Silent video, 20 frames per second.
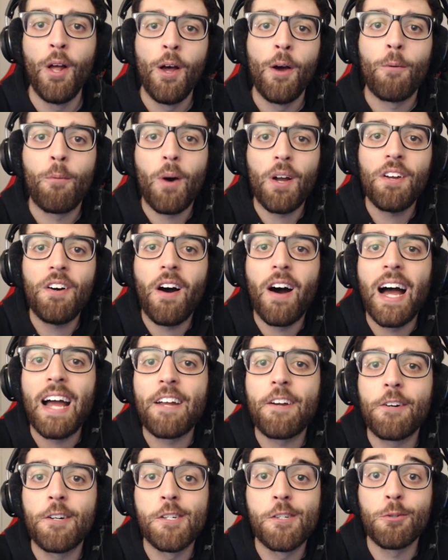why don't I
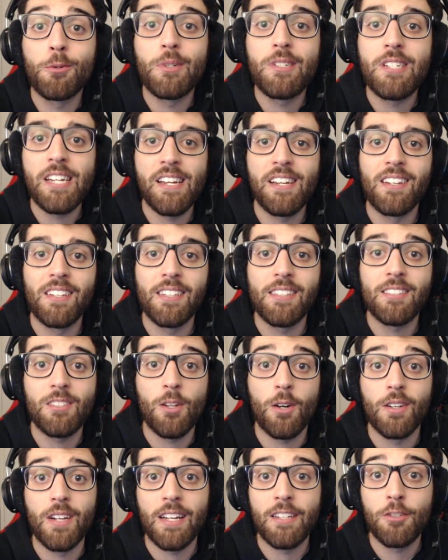go and do a tier list
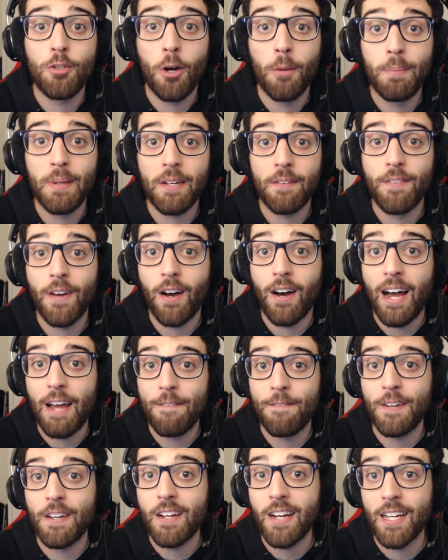on a topic that I
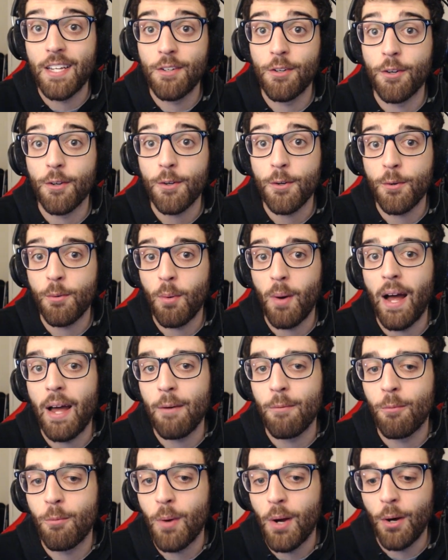think I know quite
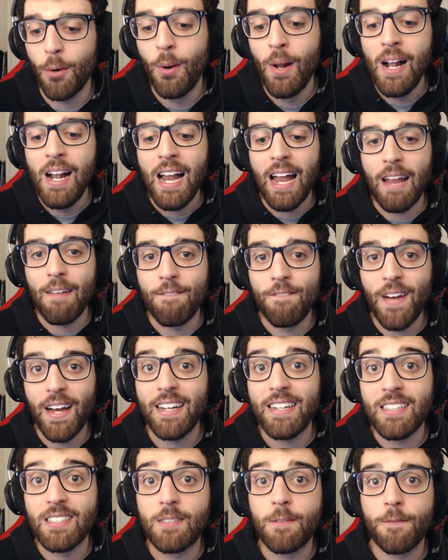well, and
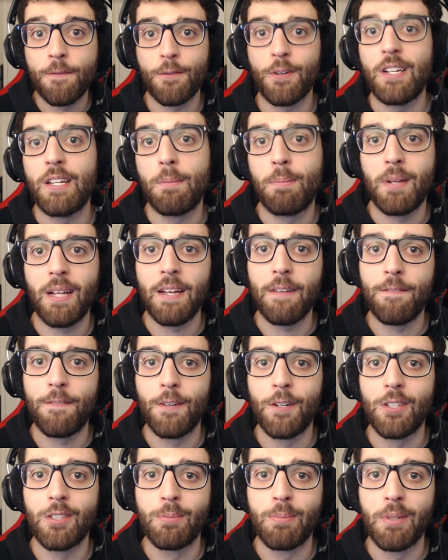that is free-to-play
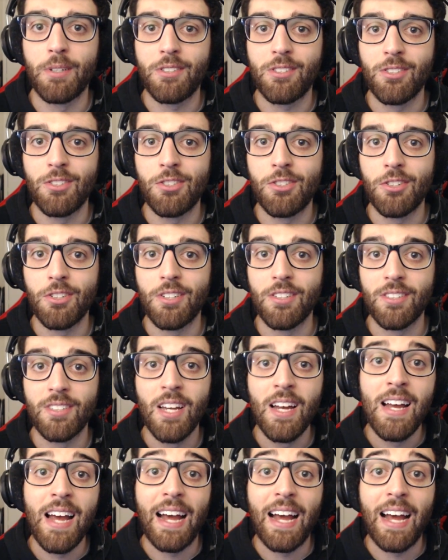first-person shooters.